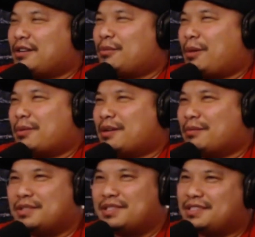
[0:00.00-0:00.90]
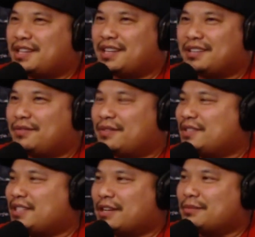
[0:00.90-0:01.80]
He'll probably end up missing 10 to
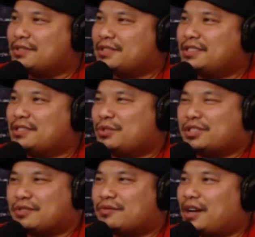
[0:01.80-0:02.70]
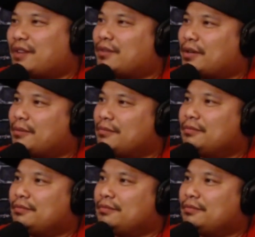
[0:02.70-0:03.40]
15 games a season, which is fine for him.